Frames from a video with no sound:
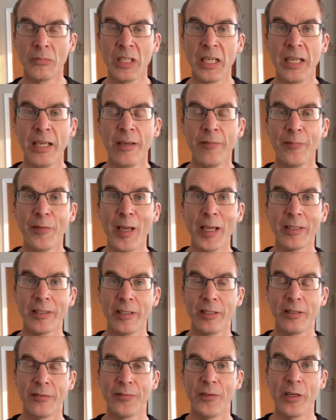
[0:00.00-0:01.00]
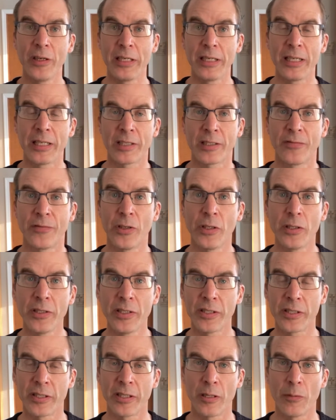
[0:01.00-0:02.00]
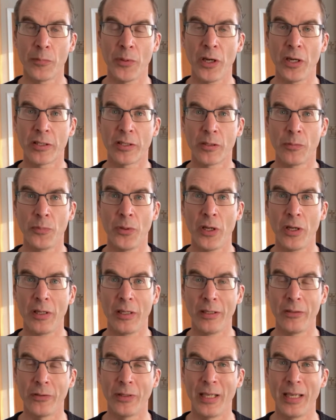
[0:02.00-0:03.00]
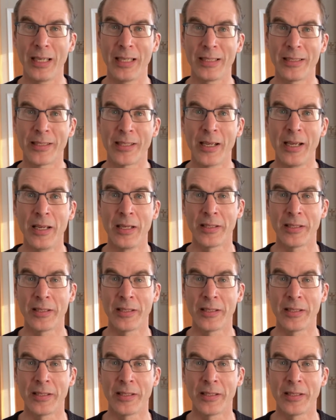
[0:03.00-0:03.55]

In fact, in the very next verses, the Apostle Paul outlines